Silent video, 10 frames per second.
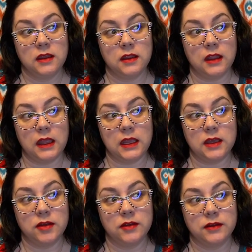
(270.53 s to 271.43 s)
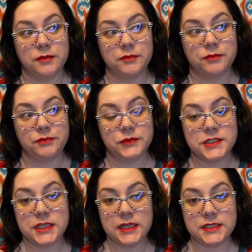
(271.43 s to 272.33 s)
like
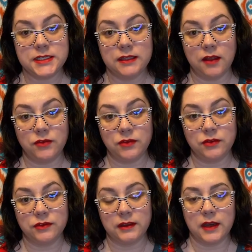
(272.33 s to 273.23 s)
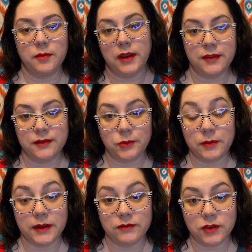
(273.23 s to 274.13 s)
THC levels, and at this point I'm
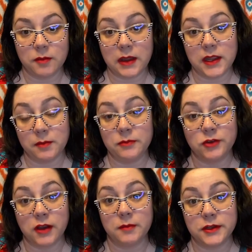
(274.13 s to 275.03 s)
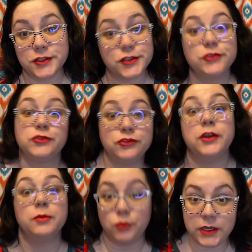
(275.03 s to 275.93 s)
not even talking about hemp, I'm talking about just straight
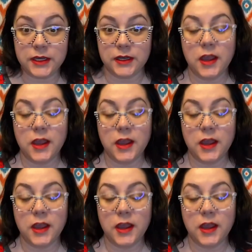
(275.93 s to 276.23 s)
up weed,